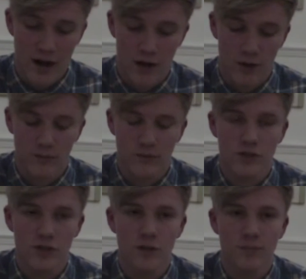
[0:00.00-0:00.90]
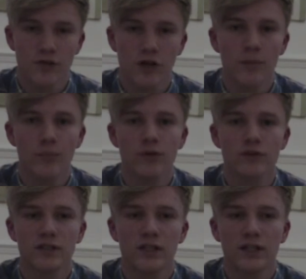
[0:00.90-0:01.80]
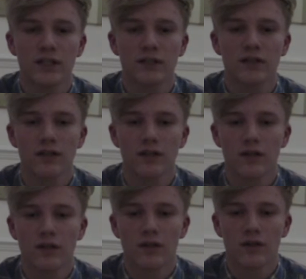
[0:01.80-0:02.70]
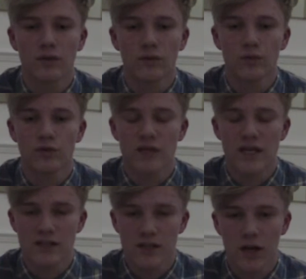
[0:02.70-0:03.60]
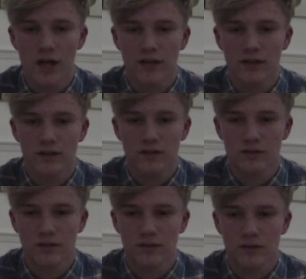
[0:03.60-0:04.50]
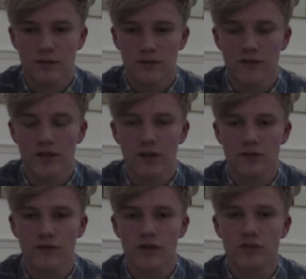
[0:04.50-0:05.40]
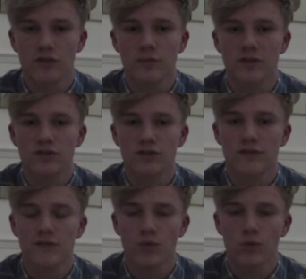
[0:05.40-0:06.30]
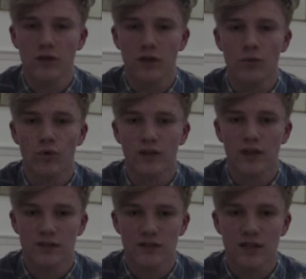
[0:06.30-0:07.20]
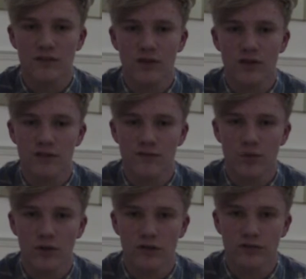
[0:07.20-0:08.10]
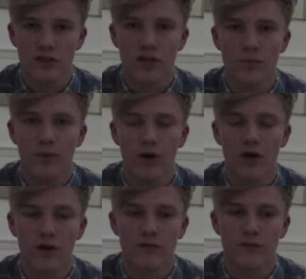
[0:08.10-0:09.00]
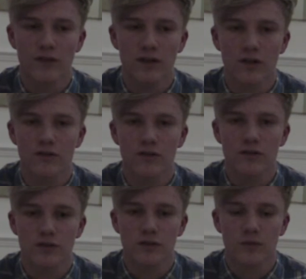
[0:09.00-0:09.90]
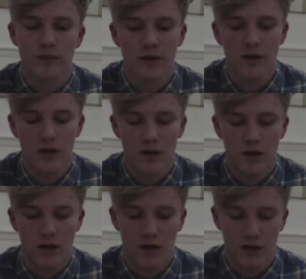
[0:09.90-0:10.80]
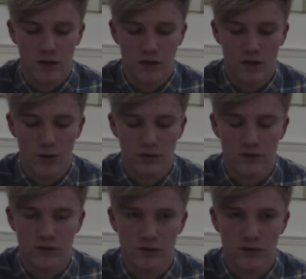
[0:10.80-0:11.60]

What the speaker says: TubeChop, once again, is like the videos off YouTube. It's just if you don't want the extended version, if you want a certain part of the video of YouTube, you go onto